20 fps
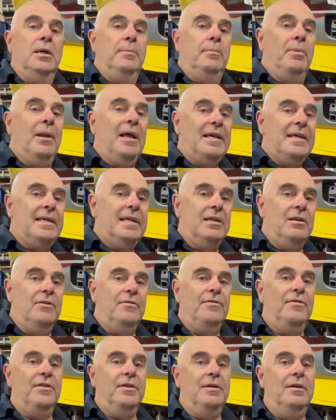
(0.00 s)
Blanking
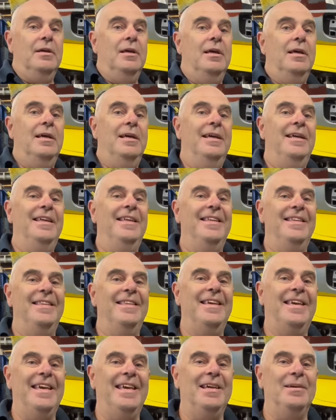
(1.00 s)
off the
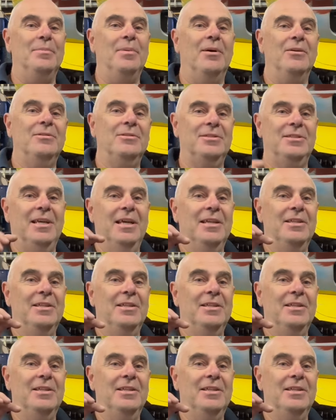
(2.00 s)
gearbox,